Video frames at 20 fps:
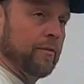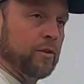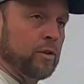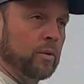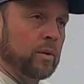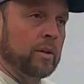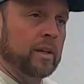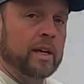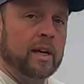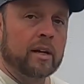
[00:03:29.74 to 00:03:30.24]
if
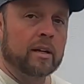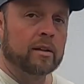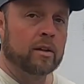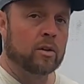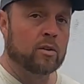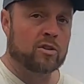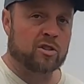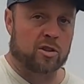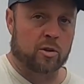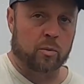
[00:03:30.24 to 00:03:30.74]
you can get a
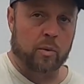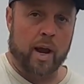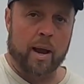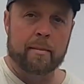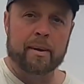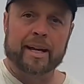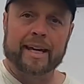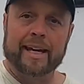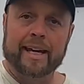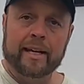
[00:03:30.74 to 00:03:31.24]
little
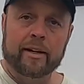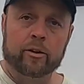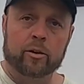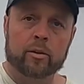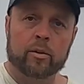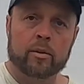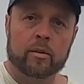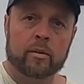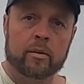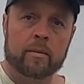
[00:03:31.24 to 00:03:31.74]
ceramic
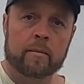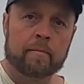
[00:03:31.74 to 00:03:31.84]
heater